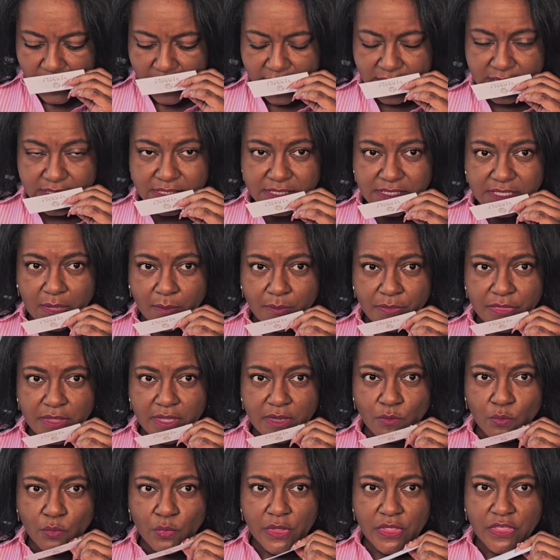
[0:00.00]
And
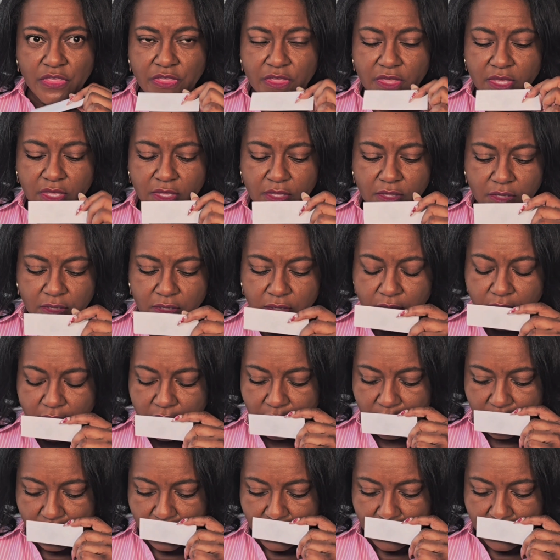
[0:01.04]
something with it
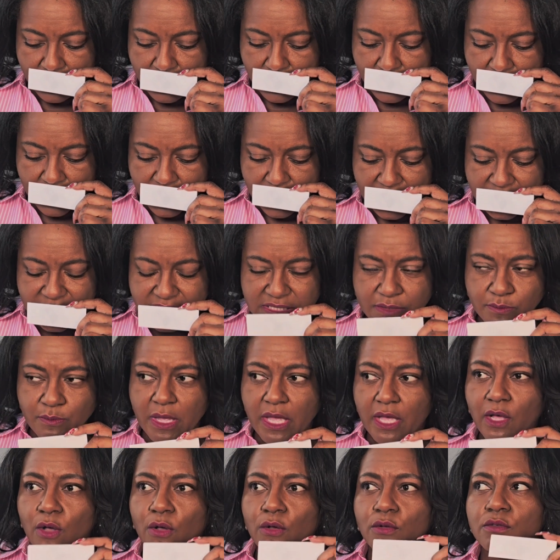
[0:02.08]

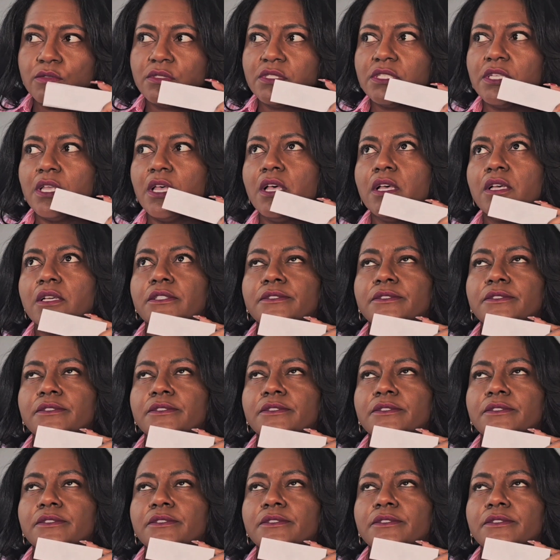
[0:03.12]
smells,